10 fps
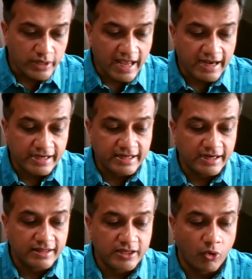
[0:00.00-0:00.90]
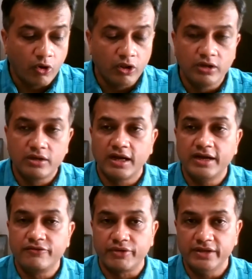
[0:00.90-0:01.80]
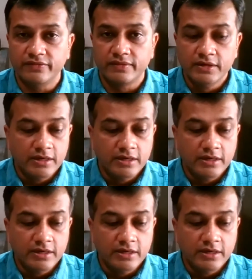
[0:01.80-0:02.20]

directed all countries